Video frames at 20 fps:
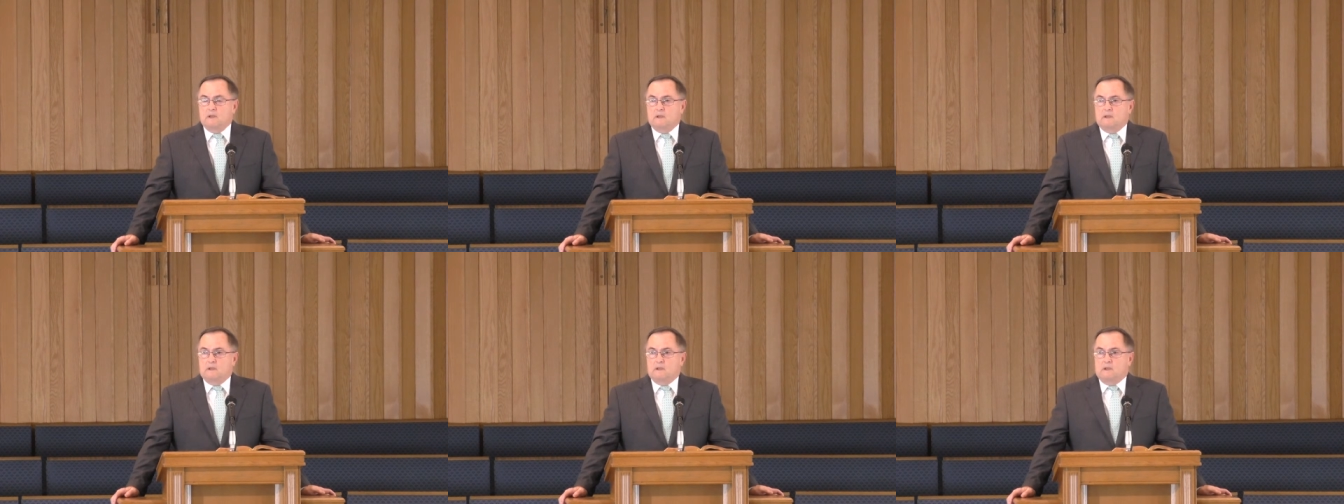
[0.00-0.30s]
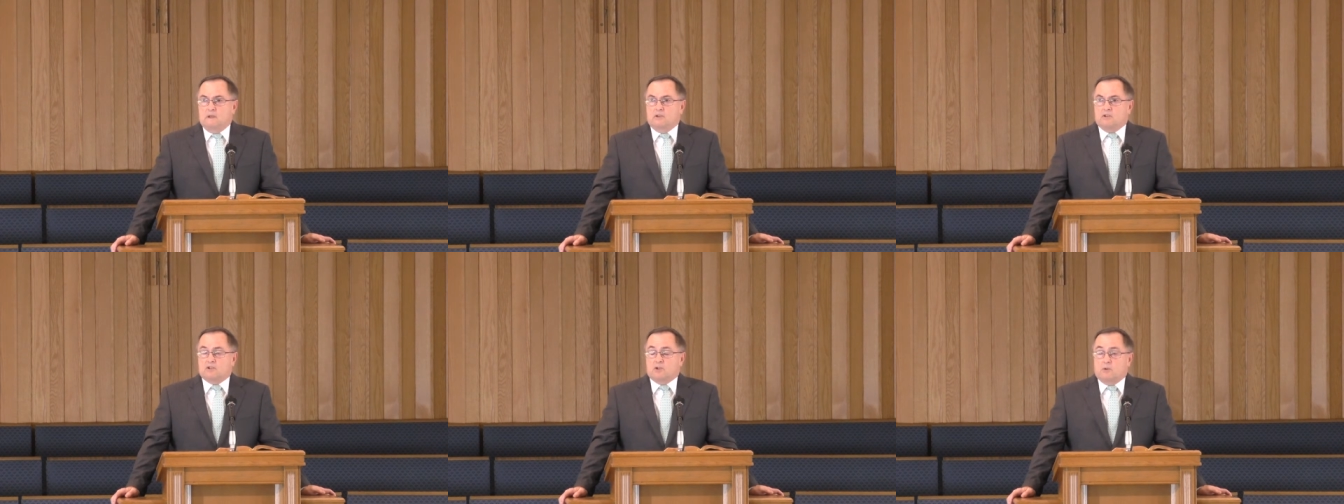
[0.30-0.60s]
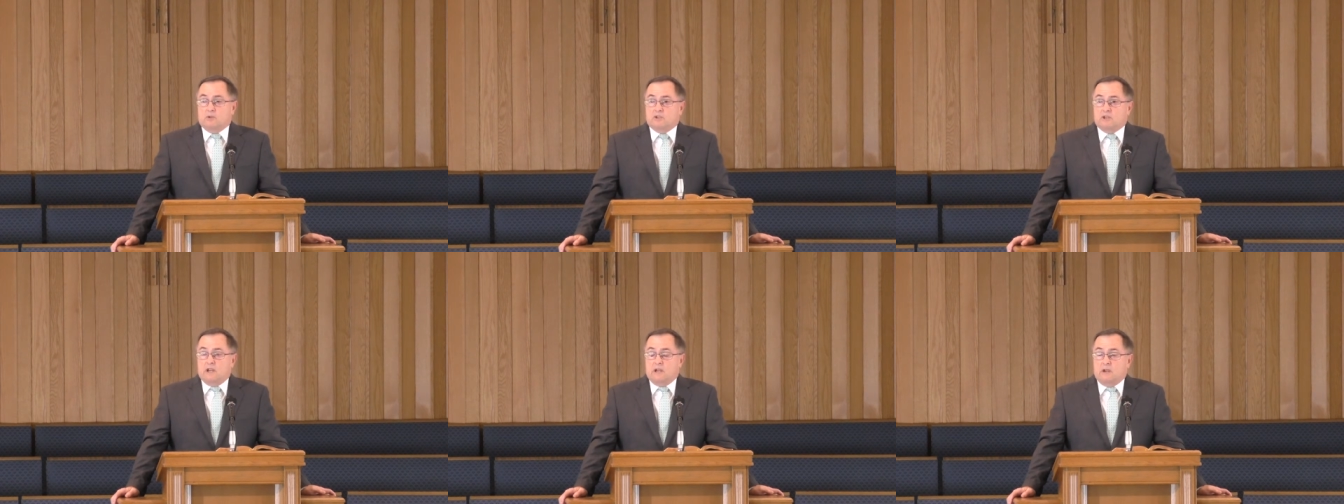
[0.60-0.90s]
And so,
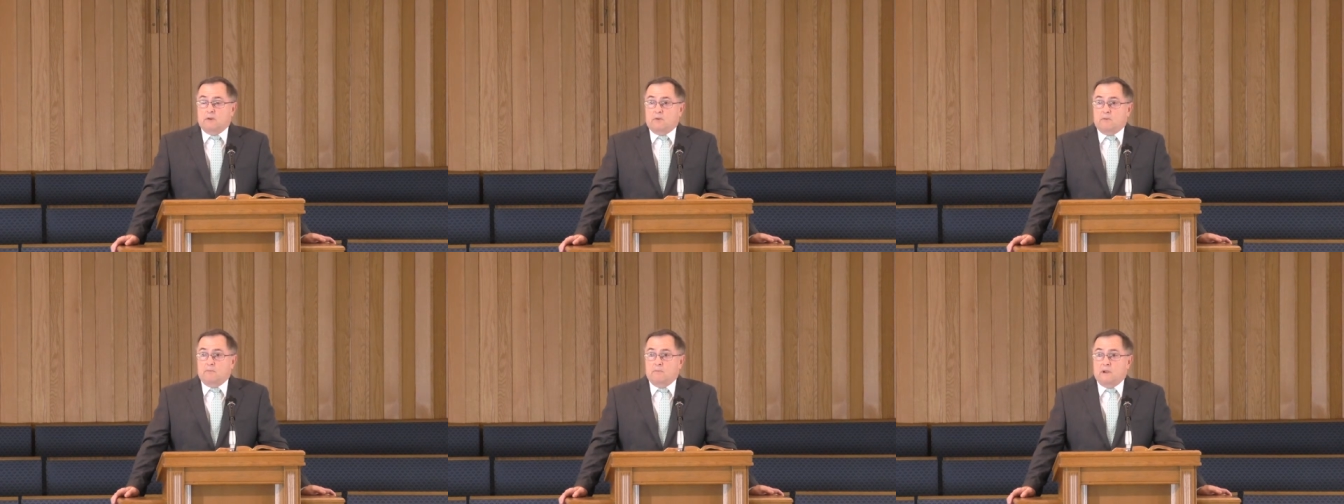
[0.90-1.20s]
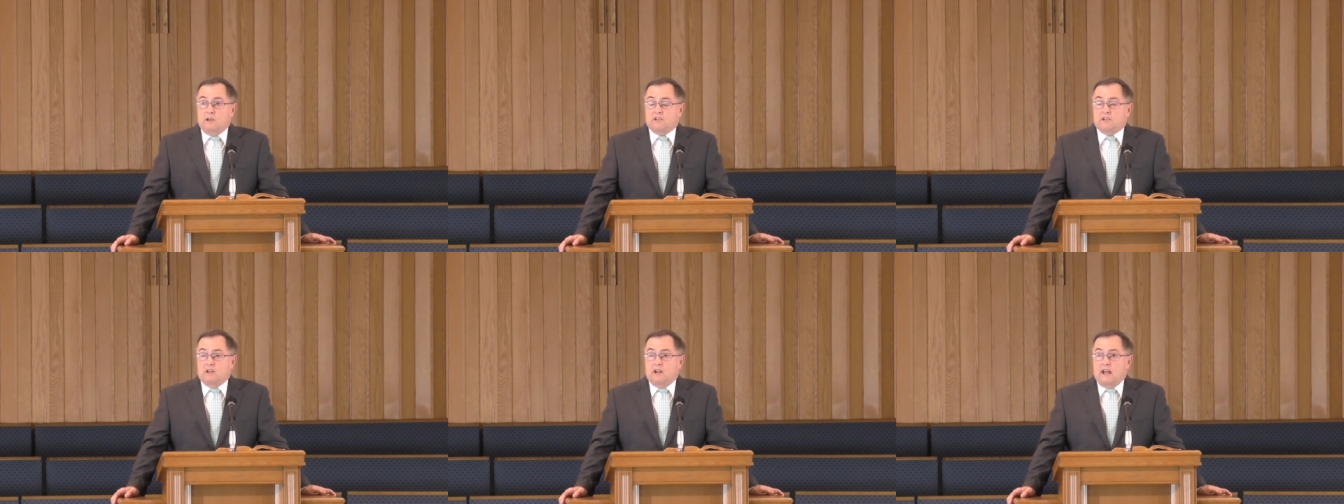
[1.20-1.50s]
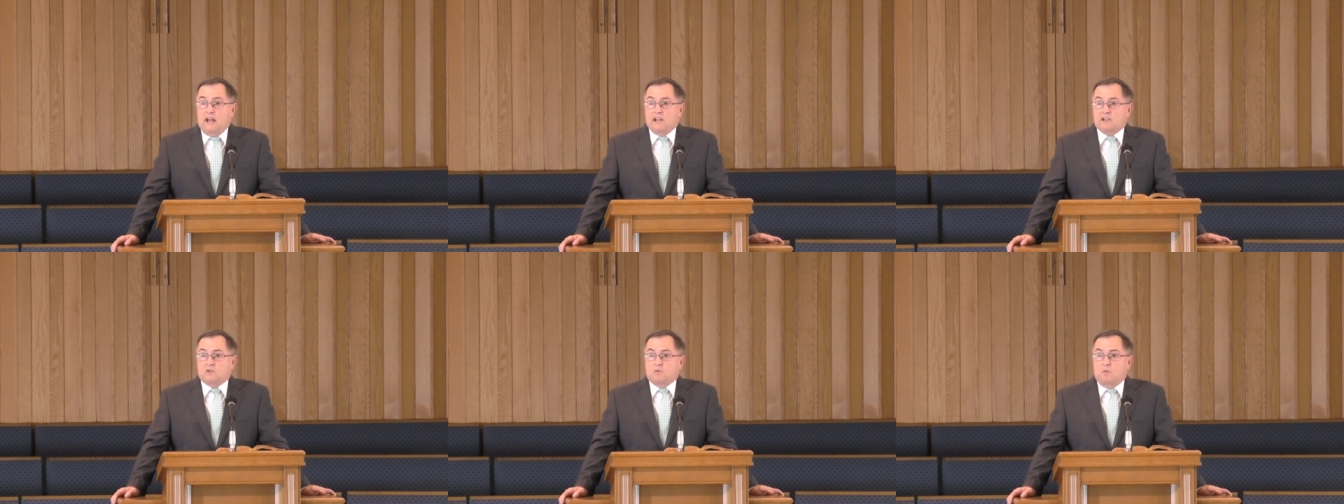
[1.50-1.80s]
as I mentioned
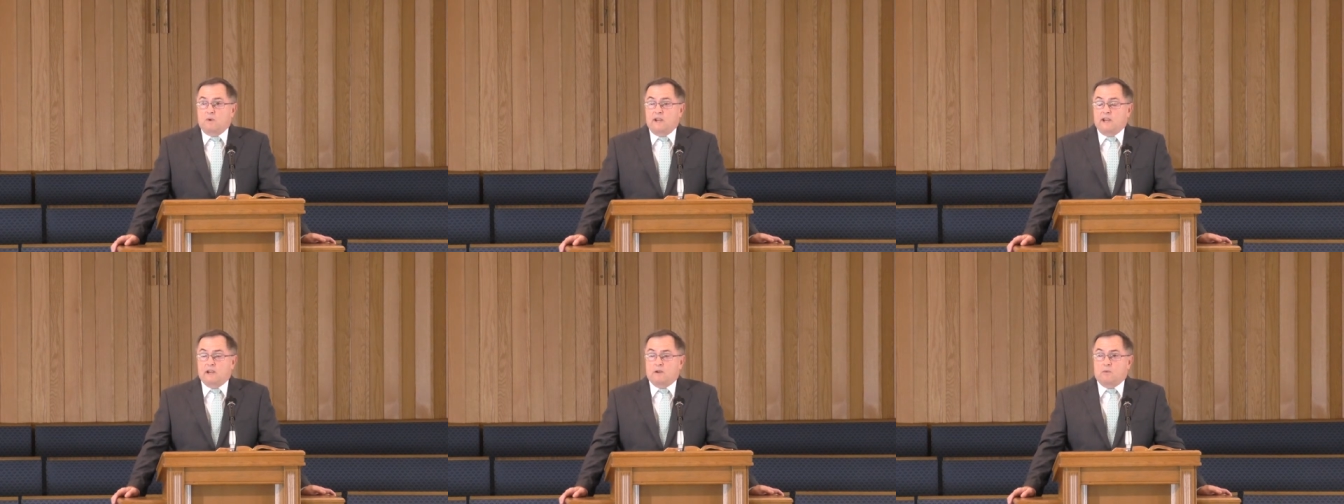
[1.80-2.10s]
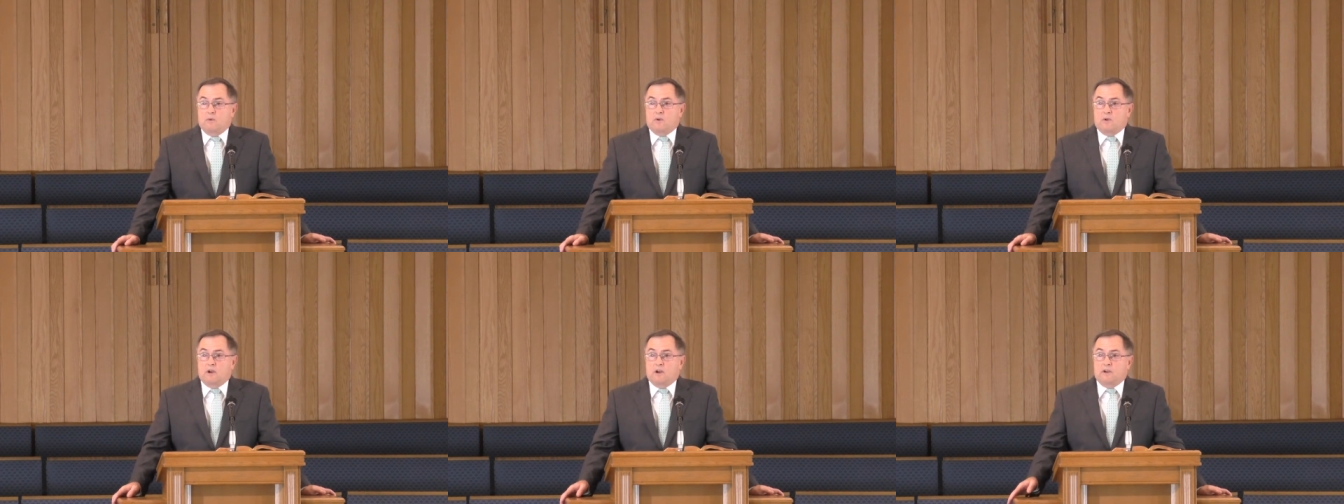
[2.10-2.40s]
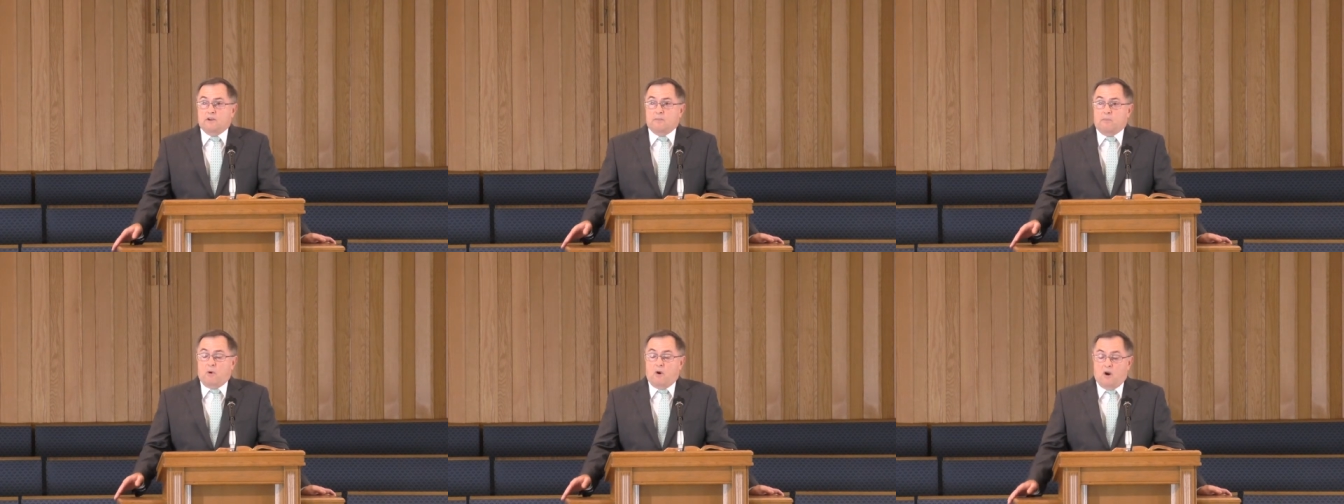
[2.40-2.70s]
last week, we're going to
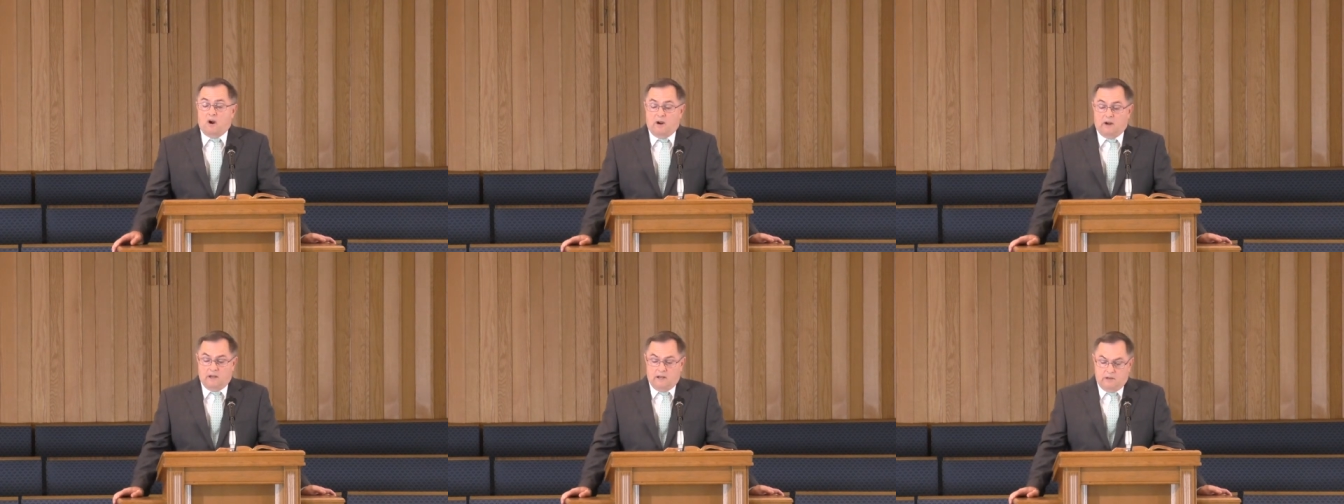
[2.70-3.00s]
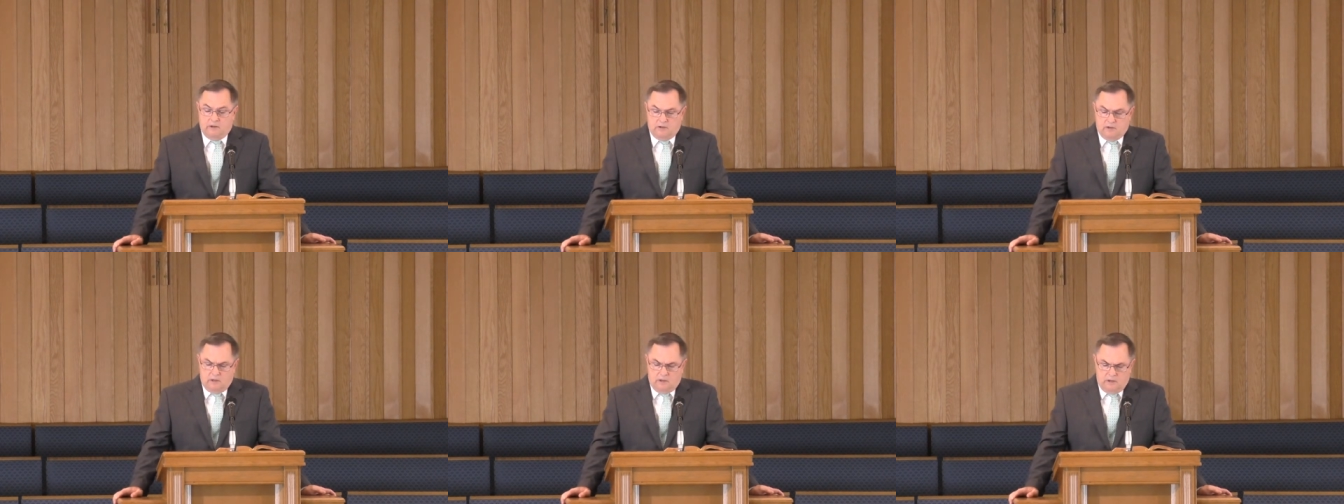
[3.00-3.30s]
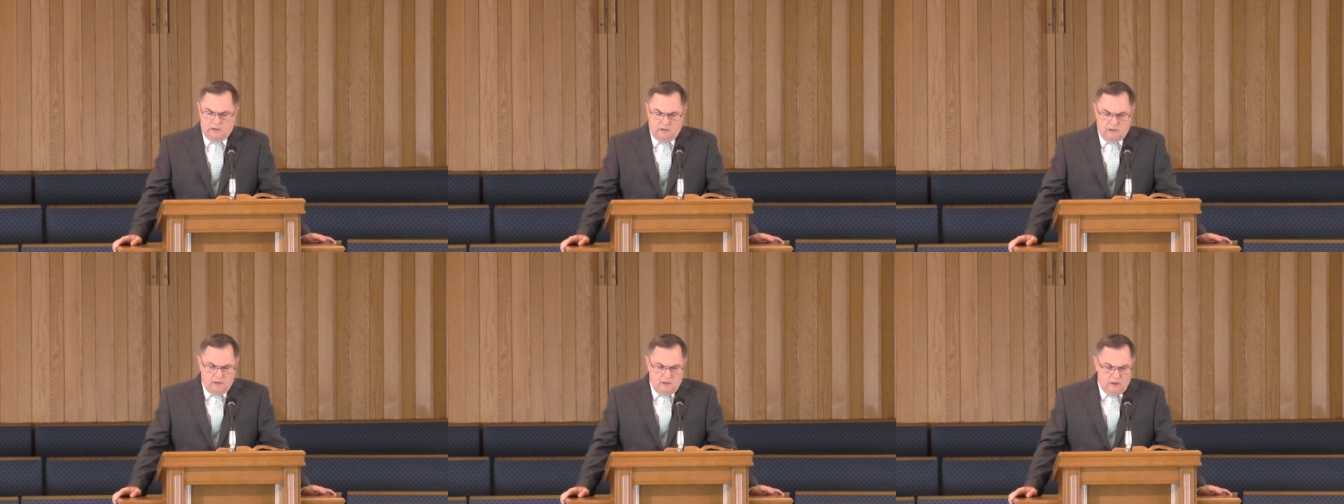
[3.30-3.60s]
depart and, and